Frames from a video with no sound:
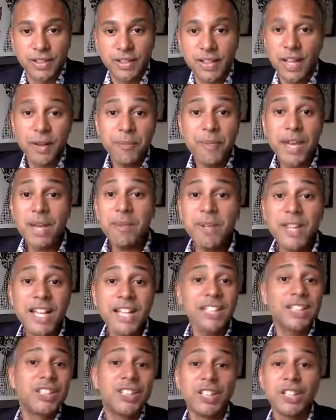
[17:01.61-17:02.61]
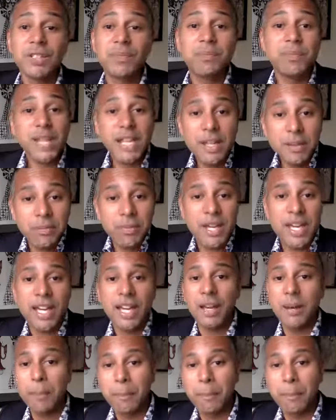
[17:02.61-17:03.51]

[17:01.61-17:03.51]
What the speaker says: Now, maybe that's just me being a